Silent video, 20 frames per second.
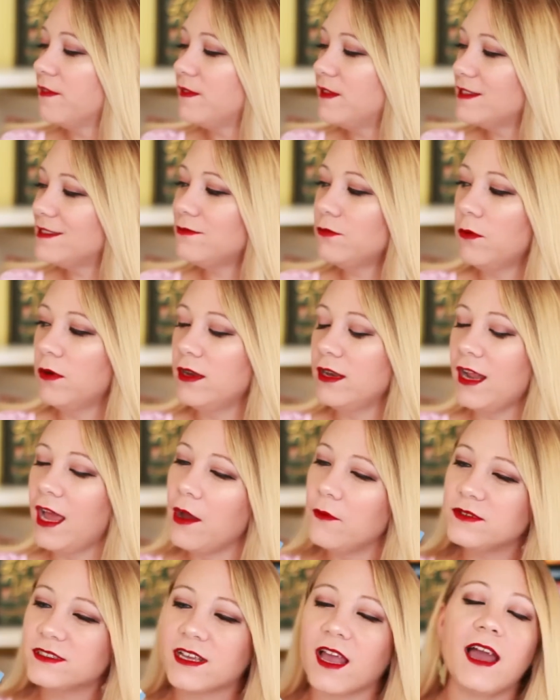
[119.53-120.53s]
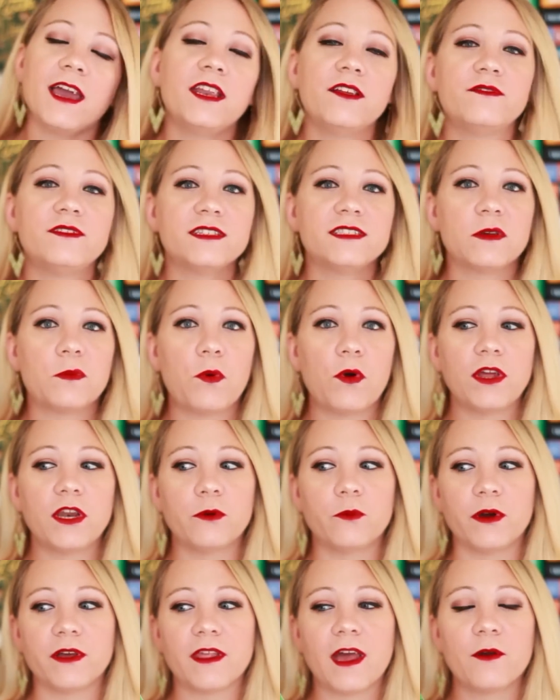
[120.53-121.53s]
This one I was kind of
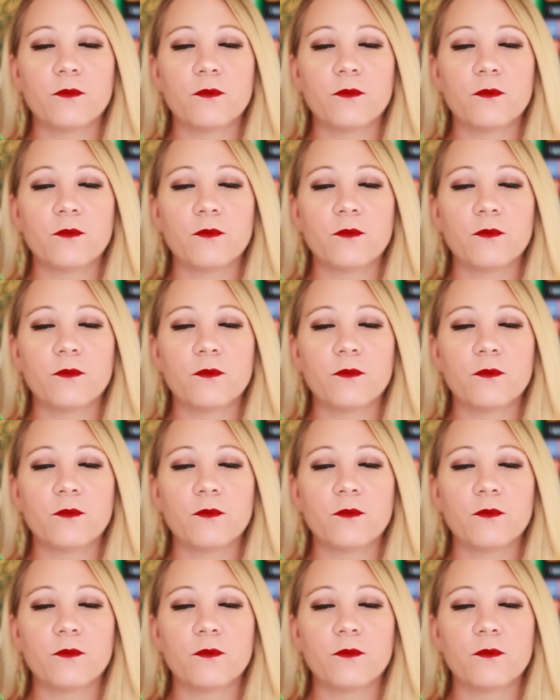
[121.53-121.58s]
disappointed with.